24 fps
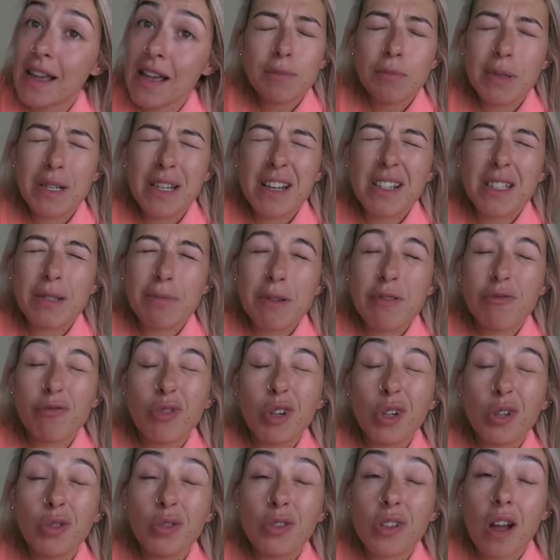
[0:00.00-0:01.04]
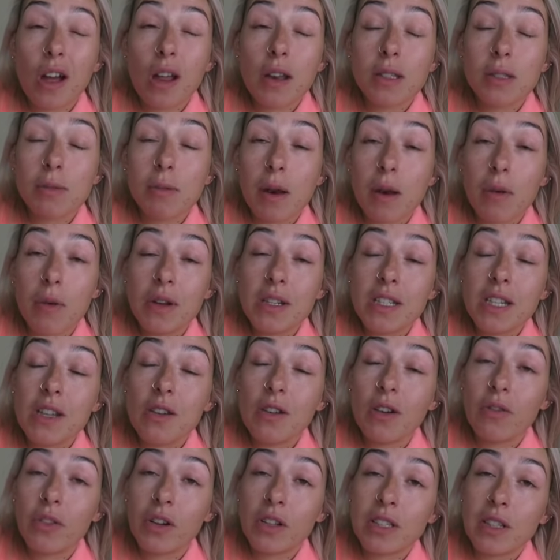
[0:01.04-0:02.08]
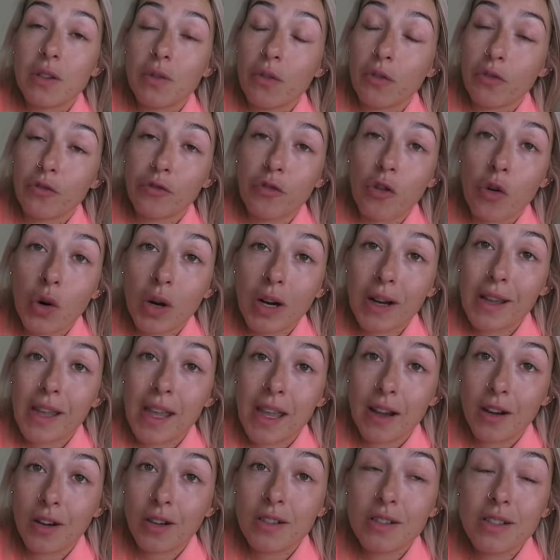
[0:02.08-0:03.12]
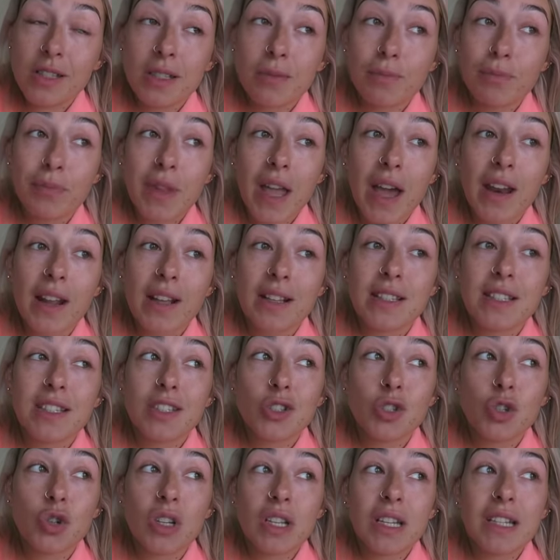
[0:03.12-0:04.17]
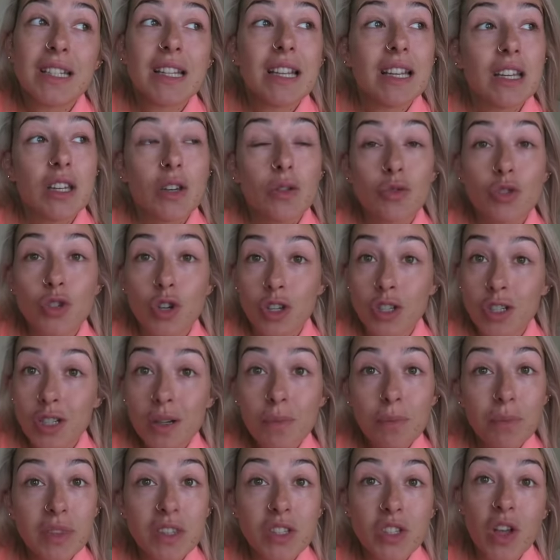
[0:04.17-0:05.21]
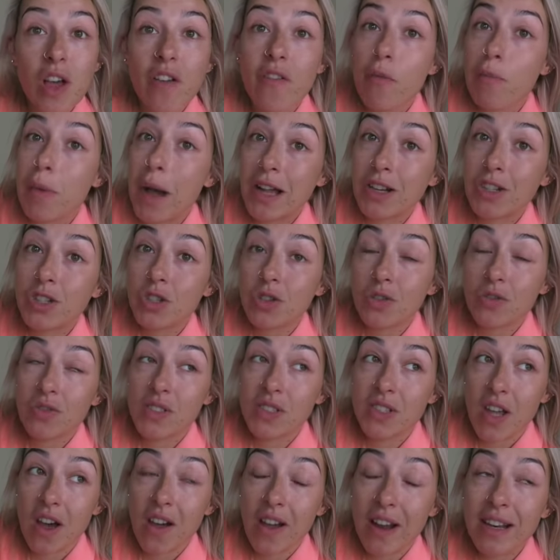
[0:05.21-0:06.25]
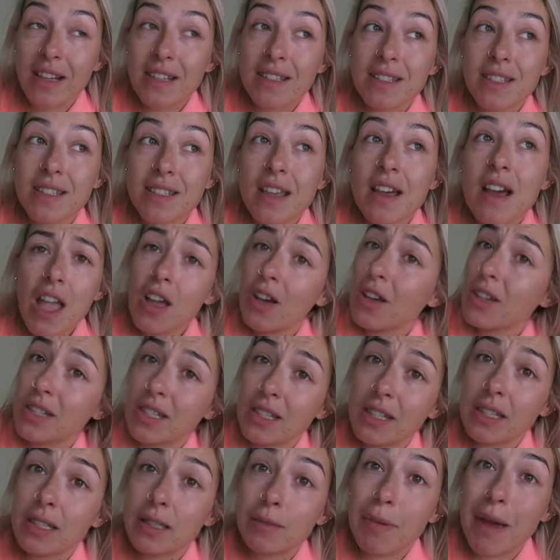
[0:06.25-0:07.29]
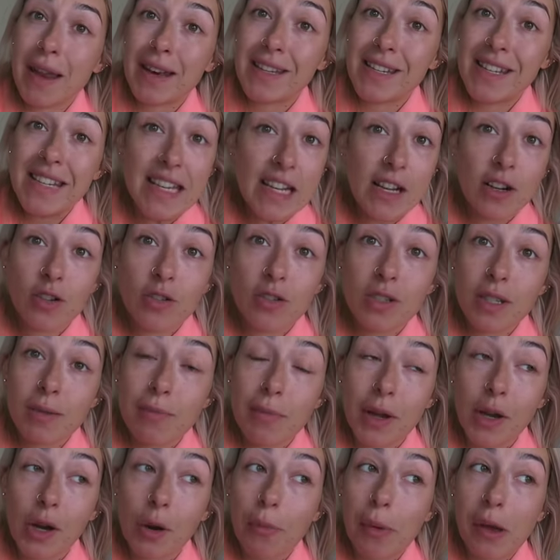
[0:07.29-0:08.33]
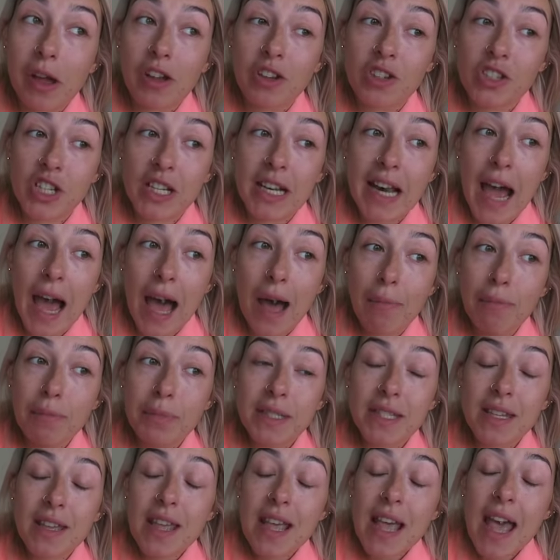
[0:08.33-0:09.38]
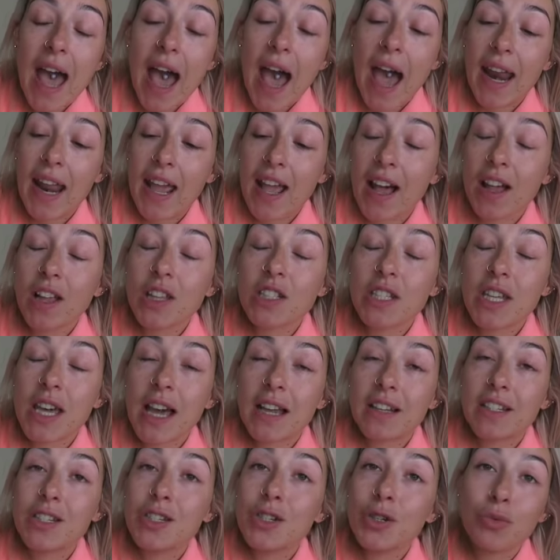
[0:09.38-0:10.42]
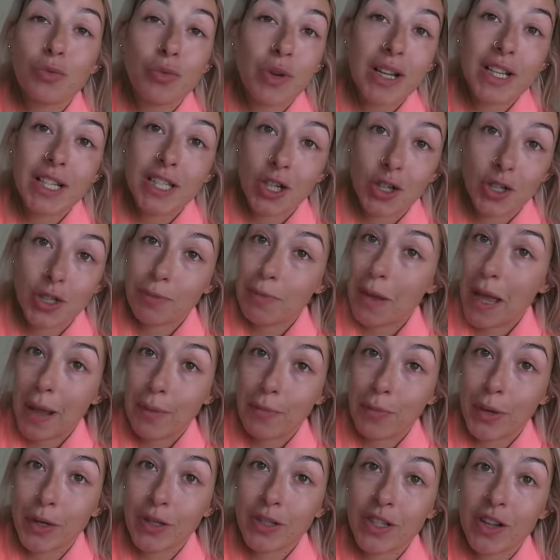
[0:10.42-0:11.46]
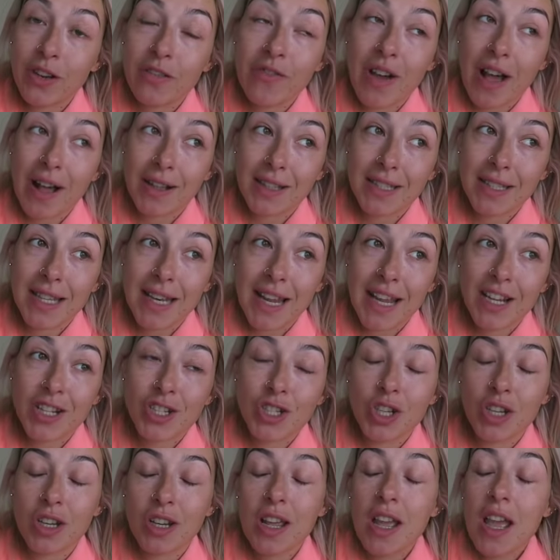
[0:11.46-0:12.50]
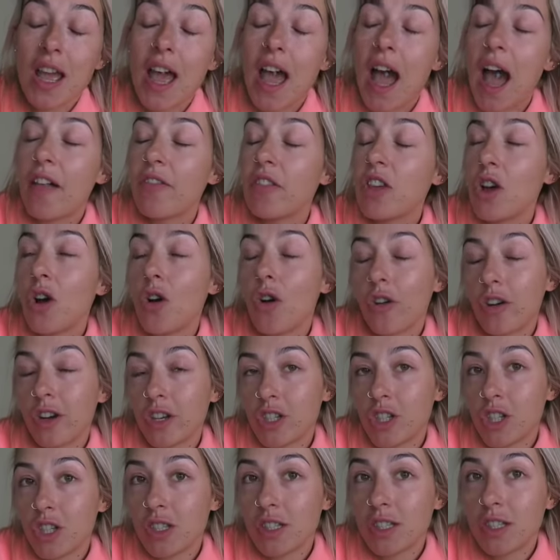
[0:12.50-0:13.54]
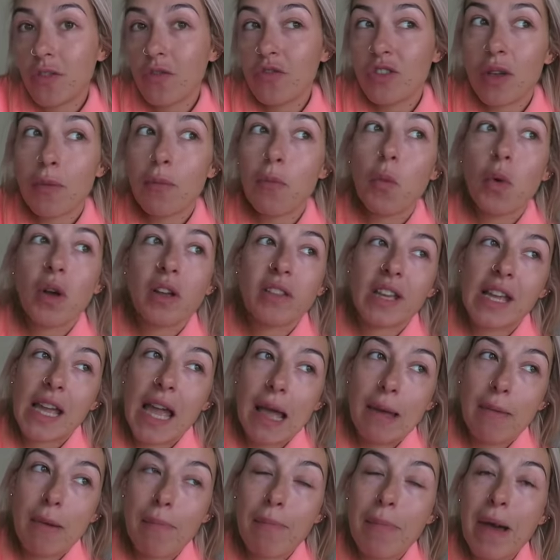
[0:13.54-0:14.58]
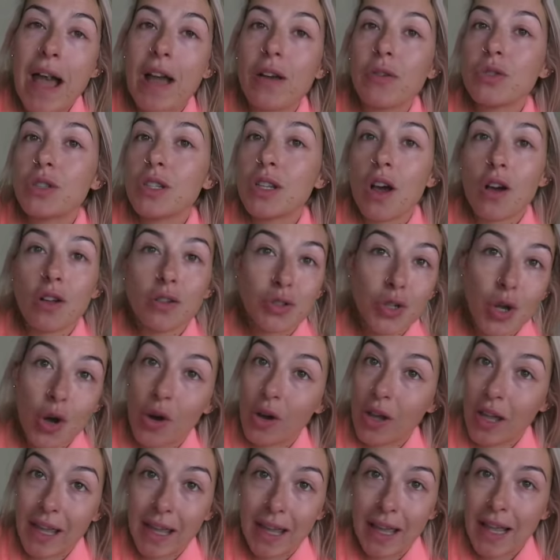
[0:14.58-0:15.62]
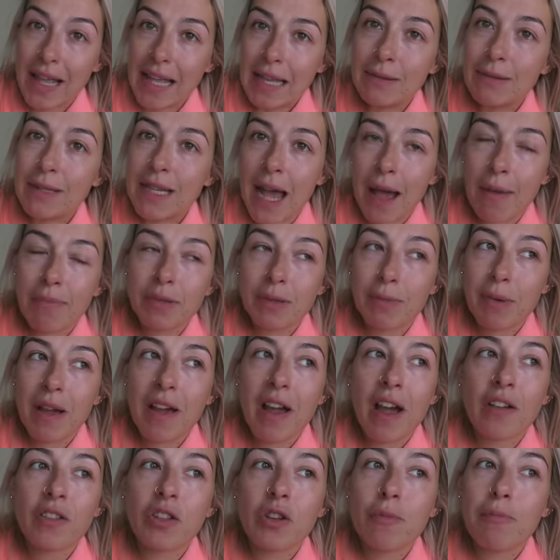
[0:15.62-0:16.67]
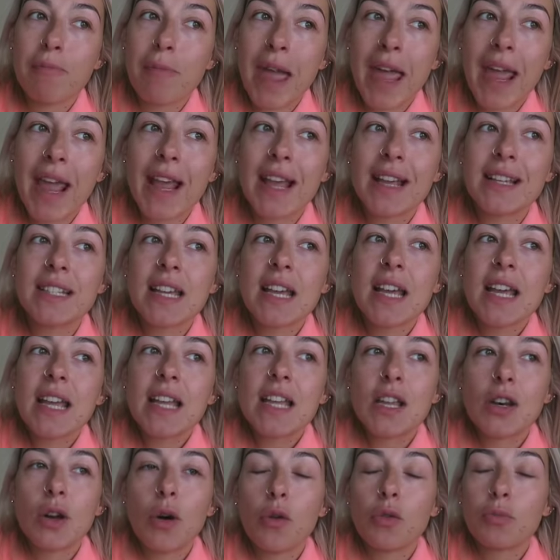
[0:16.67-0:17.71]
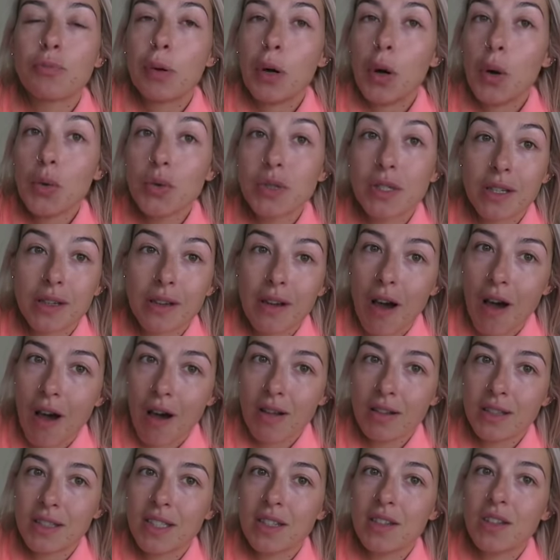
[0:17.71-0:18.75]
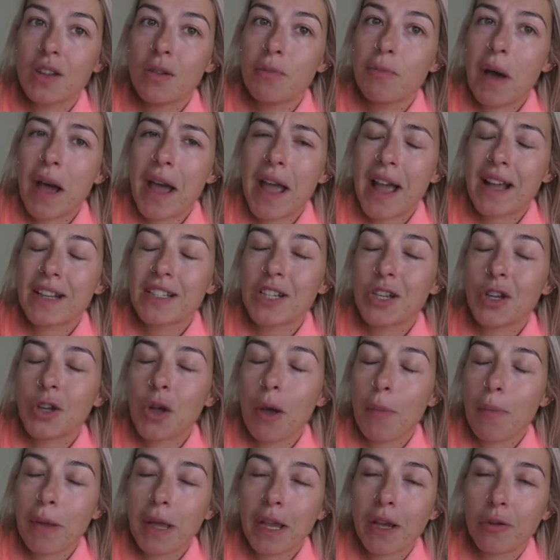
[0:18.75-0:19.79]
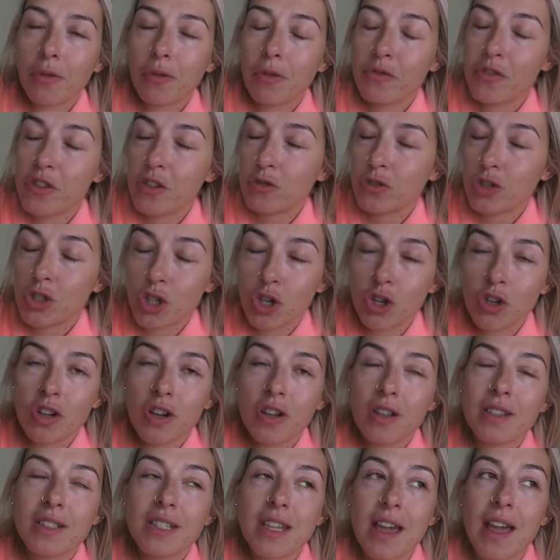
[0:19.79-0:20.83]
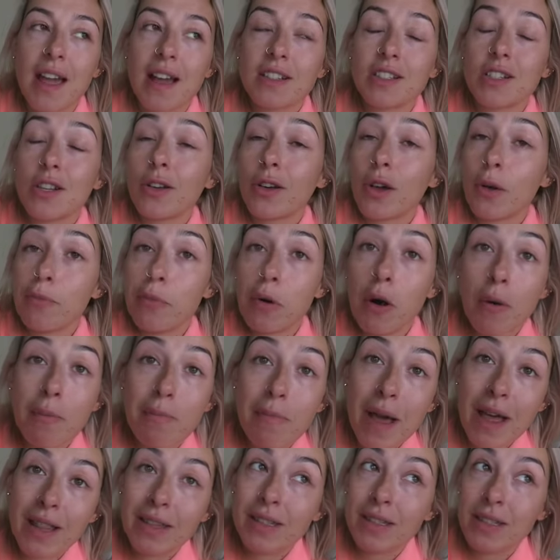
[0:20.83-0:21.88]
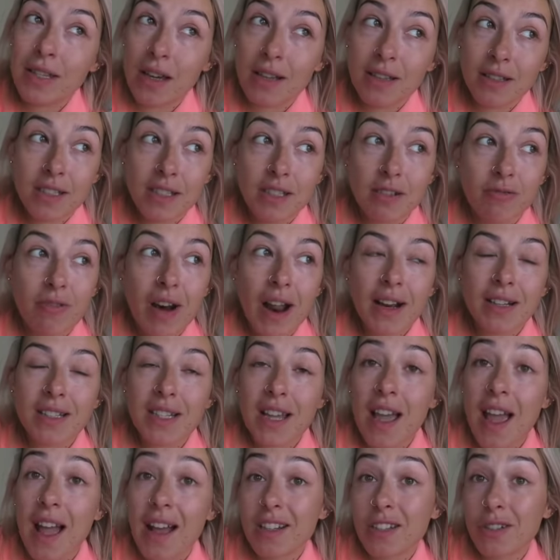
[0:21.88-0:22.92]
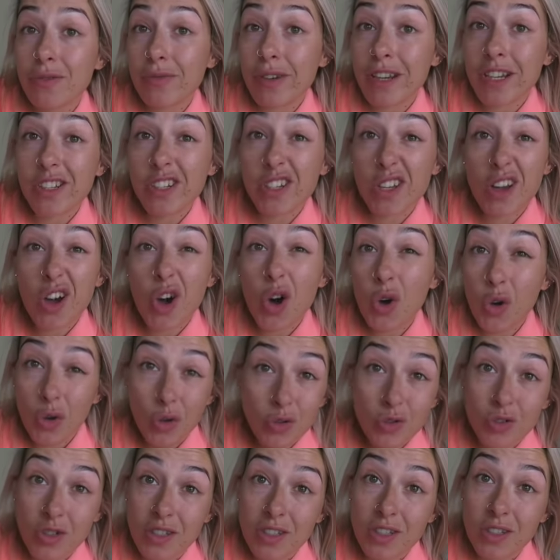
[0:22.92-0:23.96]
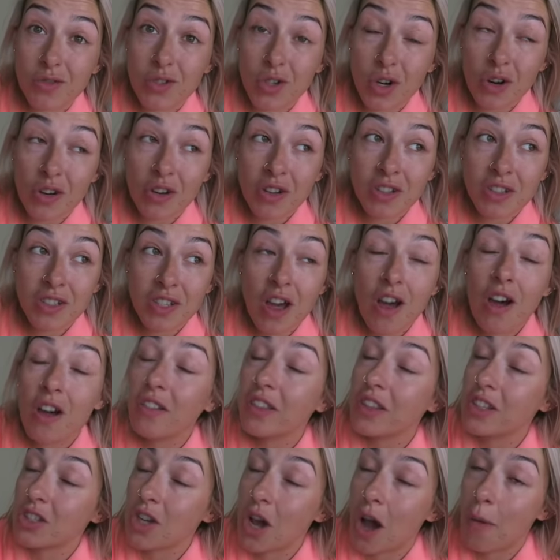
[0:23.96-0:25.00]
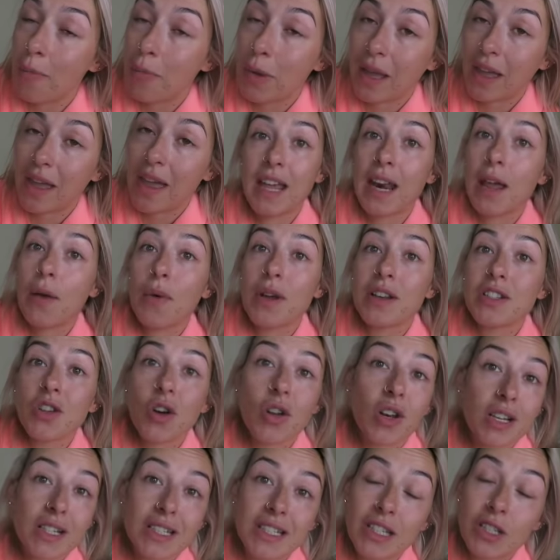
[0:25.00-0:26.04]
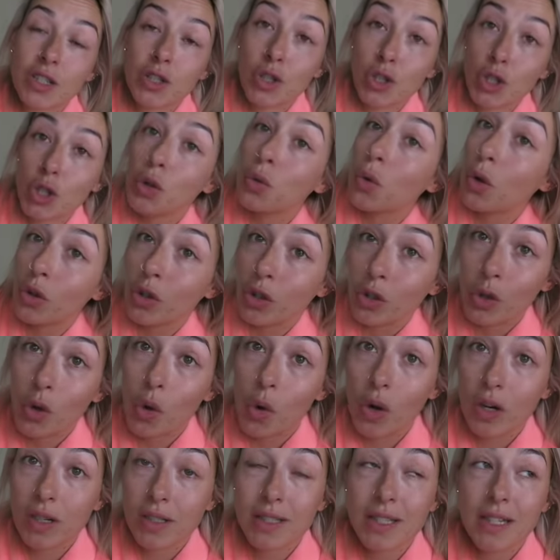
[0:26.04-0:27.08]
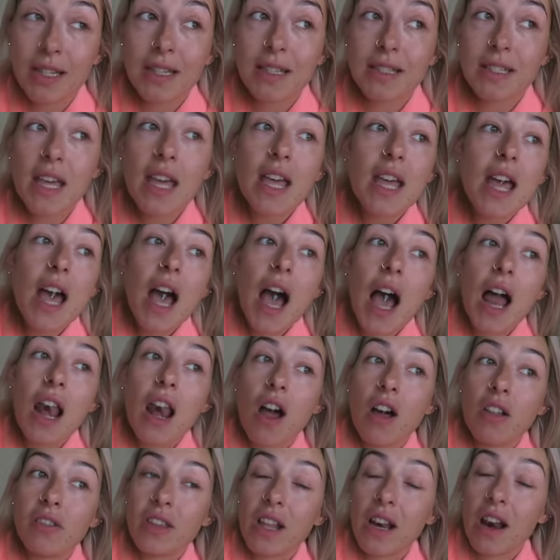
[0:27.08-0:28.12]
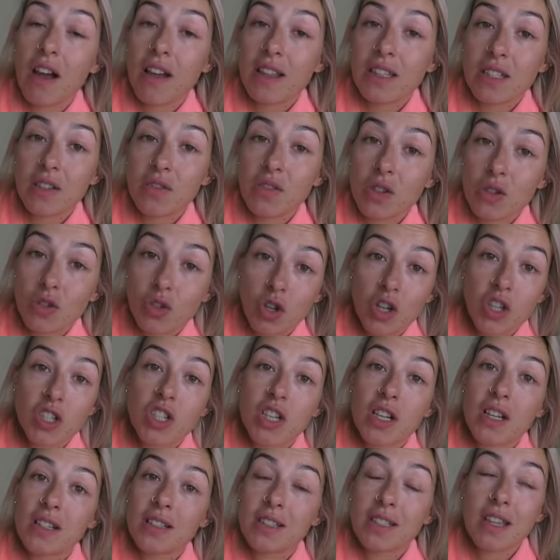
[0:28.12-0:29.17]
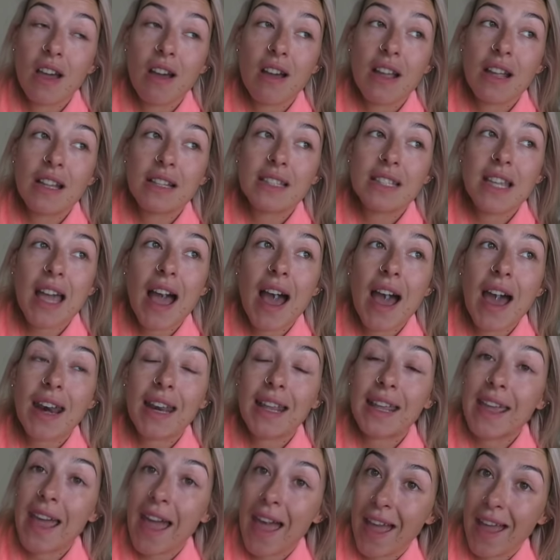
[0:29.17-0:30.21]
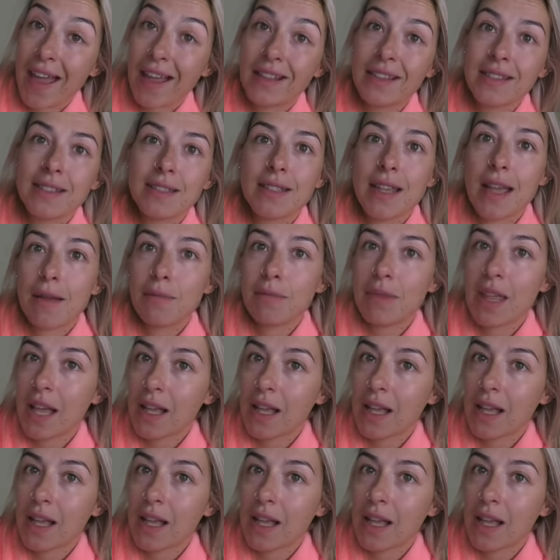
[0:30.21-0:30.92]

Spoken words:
But not to be rude, guys, but I went to university for 4 years and I studied in nutrition, so I have a Bachelor of Science. I also spent years in microbiology labs, and I also had to do research papers on vaccination and the origins of them, where they came about, talking in depth about how they're made, you know, pros and cons of them. I had to look at peer-reviewed journals. I had to look at PubMed, Science Direct. I had to read hundreds of journals on the topic. Then I went on and did two other courses along the lines of nutrition and science, and again, same